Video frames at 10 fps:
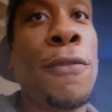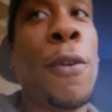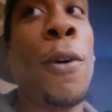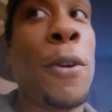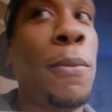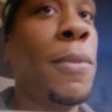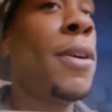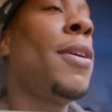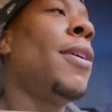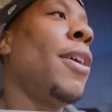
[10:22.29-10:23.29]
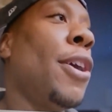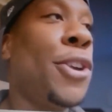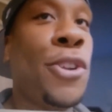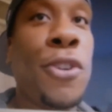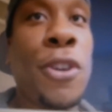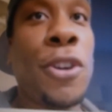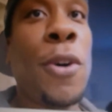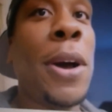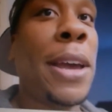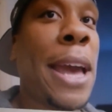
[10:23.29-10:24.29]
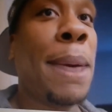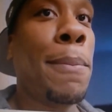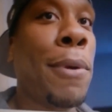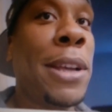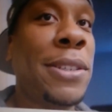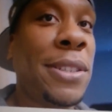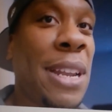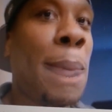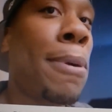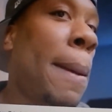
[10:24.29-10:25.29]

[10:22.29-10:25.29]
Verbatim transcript: But I'm gonna make a follow-up video to the Vince G